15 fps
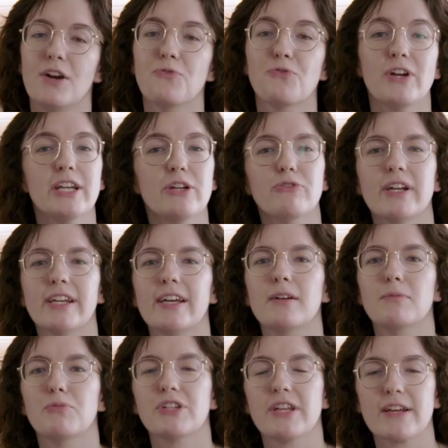Friendly
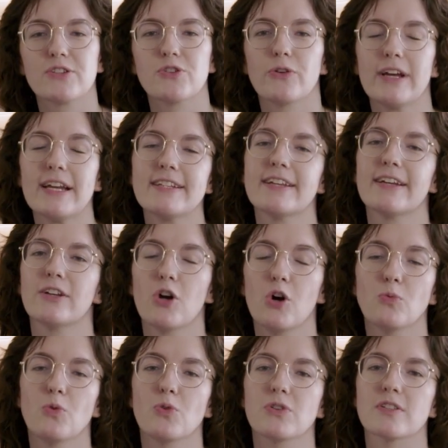Credit protects your heating and
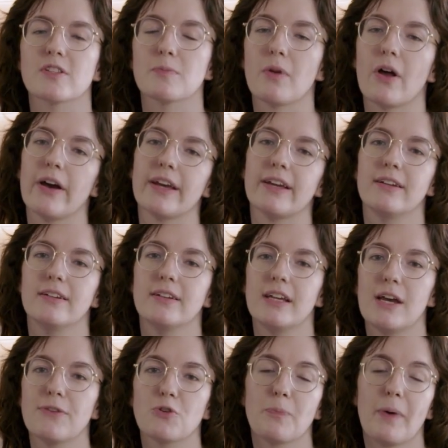hot water supply
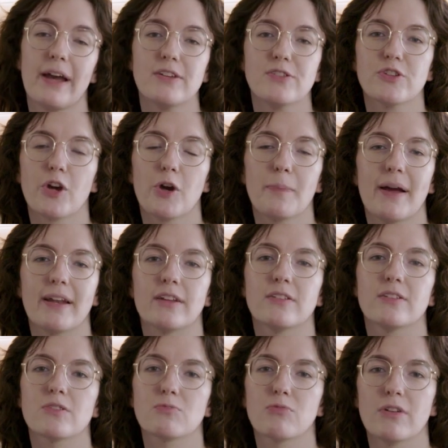if your pay-as-you-go
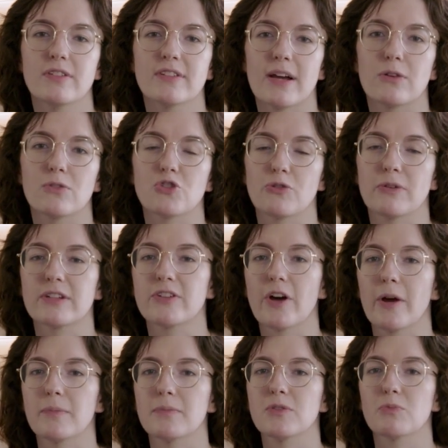balance runs out during
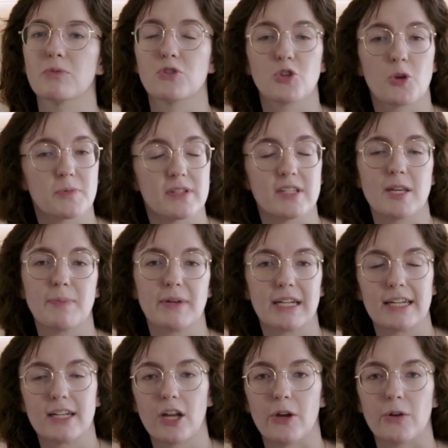times when shops are
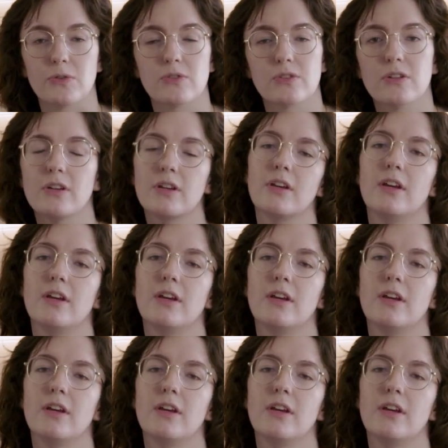typically closed.